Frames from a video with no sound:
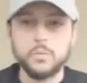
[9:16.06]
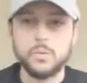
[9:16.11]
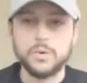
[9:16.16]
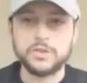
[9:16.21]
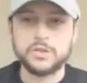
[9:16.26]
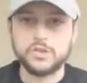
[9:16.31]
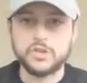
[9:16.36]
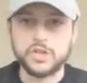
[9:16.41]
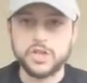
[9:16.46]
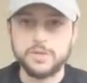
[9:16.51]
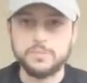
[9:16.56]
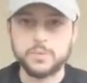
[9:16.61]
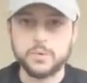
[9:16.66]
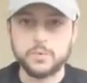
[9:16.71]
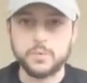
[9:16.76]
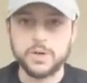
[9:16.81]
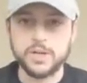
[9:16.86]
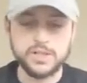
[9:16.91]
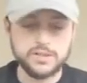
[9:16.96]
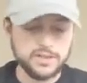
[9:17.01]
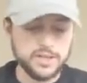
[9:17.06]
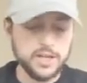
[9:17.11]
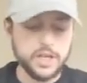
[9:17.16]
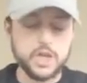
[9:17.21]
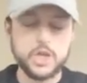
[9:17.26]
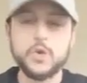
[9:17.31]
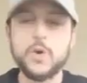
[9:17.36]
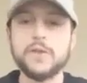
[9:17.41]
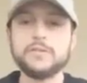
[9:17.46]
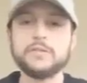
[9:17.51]
with the cheaper ones,
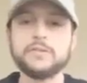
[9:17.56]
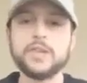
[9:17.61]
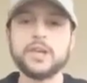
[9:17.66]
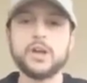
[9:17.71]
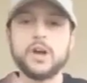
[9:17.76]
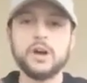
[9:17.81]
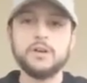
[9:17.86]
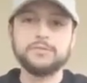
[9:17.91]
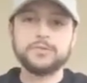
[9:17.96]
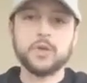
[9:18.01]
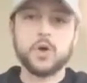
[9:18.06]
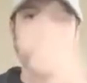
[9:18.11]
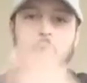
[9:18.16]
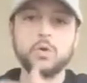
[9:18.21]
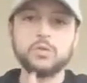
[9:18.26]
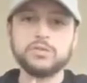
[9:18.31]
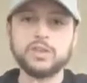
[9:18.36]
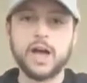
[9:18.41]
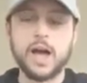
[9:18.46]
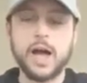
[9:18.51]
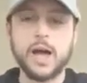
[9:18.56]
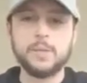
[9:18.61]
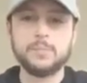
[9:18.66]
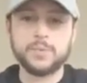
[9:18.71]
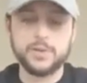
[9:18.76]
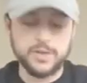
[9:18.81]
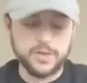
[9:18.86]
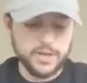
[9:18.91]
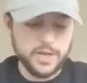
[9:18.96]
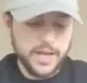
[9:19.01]
you have to take off the whole
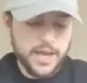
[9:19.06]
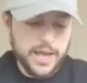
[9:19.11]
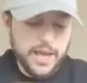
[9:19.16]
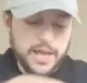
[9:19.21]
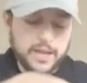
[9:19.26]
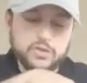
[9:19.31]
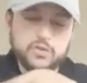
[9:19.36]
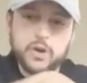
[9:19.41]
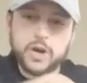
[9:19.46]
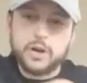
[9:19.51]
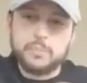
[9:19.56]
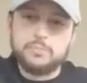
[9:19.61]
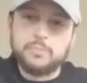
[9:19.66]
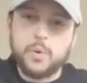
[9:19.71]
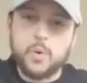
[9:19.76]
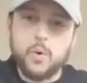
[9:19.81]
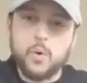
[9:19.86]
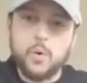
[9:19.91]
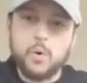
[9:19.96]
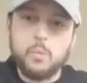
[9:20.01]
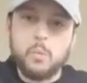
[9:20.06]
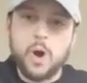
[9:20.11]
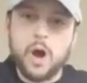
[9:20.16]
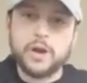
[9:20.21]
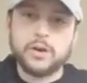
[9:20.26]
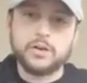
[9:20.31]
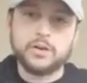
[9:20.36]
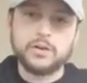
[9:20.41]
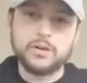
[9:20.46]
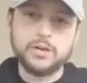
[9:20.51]
top and try to pour
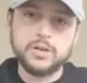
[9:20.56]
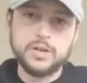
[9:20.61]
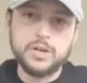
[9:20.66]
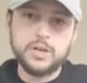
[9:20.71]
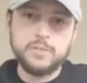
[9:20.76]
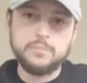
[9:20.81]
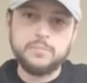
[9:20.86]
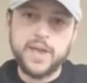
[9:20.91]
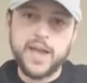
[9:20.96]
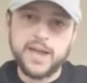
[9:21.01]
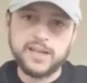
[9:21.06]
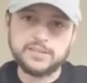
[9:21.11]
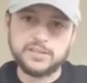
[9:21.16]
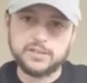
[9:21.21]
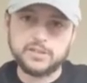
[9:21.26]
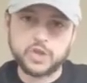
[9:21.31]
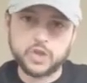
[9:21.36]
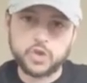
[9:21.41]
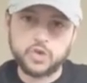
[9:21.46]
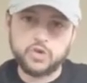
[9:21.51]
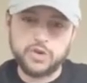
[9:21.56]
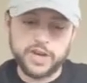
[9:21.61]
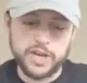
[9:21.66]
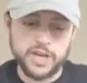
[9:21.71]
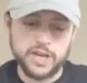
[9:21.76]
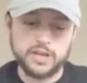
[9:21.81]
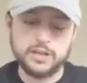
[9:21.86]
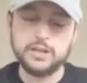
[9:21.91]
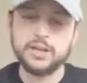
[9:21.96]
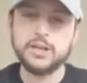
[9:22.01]
water past a
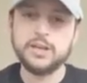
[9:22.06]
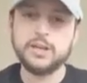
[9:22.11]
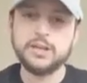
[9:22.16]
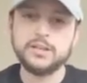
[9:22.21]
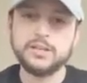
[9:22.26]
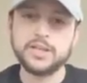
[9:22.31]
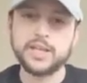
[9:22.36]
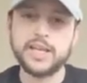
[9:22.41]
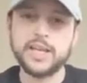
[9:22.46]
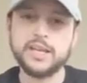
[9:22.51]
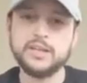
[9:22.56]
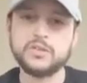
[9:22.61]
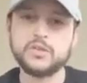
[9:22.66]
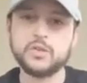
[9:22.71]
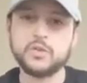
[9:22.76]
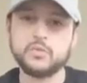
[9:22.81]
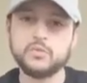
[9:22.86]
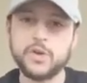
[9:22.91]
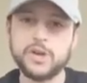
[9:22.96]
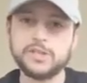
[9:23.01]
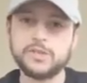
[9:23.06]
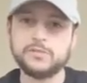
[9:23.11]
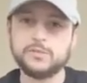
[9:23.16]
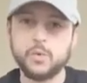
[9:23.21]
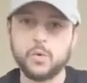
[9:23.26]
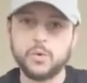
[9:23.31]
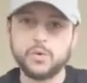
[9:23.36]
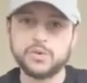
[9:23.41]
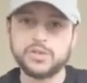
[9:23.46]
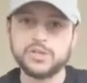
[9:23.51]
screen to get into the
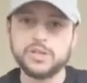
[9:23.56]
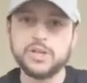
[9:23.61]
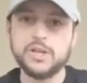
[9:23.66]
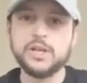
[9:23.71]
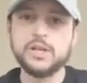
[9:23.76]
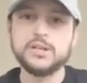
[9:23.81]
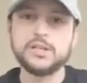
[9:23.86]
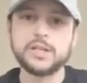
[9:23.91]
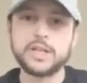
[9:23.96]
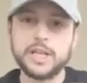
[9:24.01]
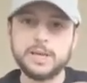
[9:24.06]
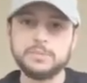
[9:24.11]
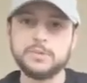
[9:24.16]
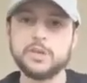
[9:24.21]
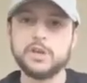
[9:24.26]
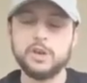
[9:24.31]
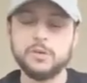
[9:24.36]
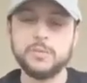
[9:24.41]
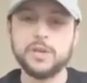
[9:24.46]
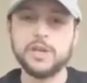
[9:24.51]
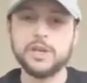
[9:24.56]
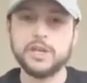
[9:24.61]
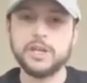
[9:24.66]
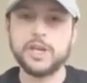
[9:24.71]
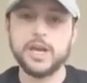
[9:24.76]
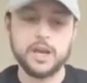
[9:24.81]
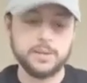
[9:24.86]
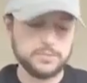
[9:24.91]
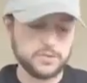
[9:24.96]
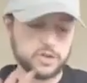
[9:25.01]
reservoirs to keep the
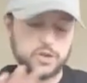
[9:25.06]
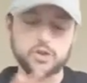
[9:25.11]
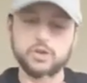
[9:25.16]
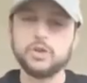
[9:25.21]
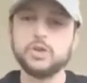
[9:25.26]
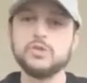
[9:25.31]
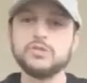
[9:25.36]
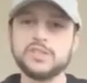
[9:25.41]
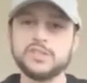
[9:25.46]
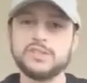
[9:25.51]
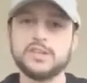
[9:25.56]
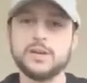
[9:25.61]
humidity up. So you're losing